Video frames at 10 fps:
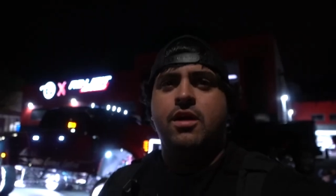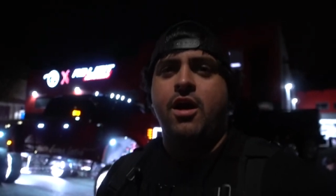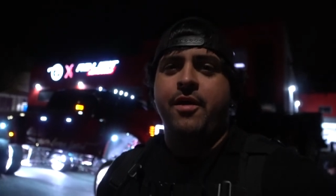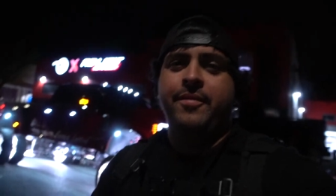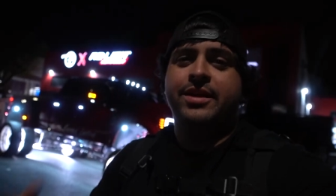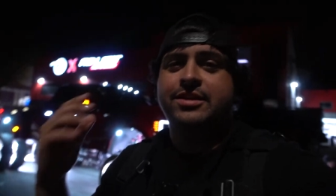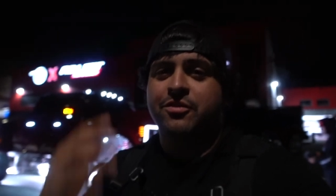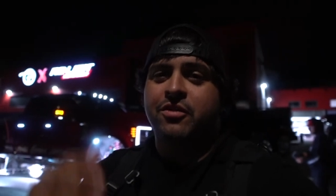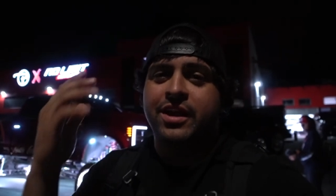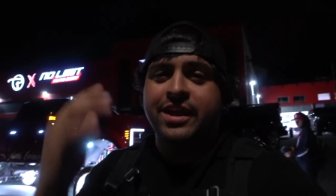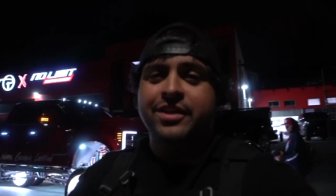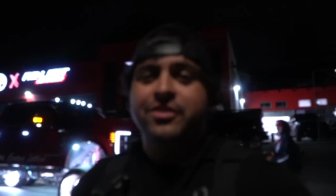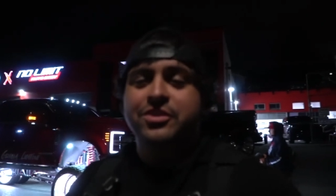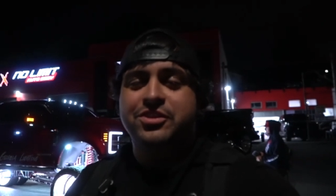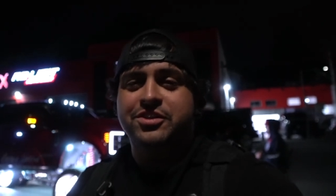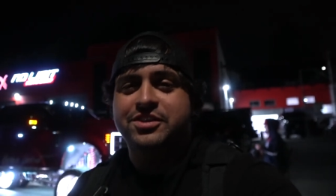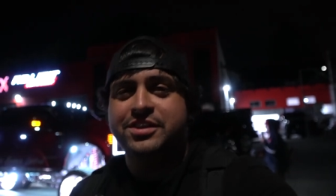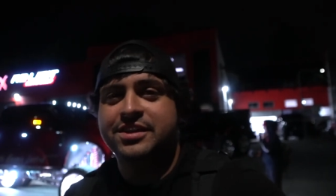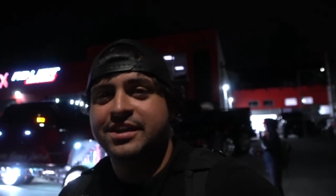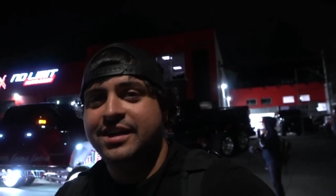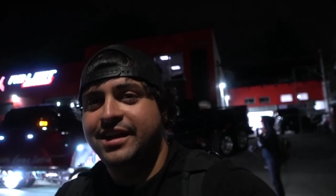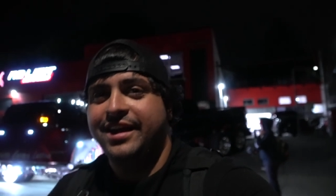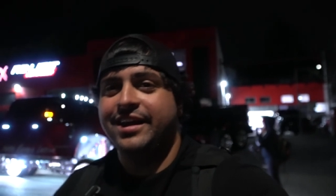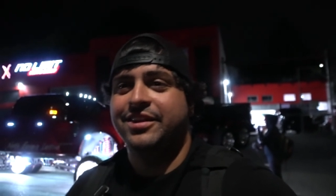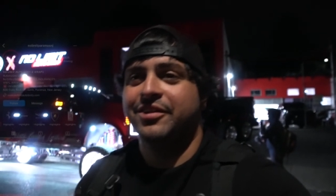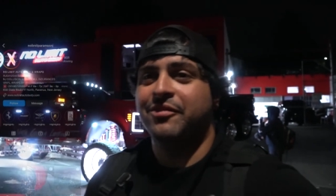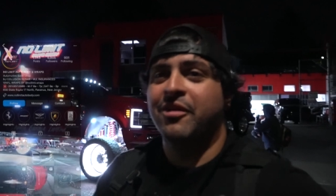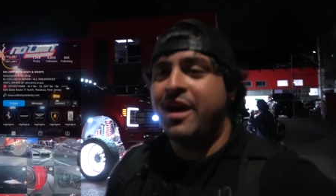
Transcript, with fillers: All right, man. So we're in New Jersey, and dude, we're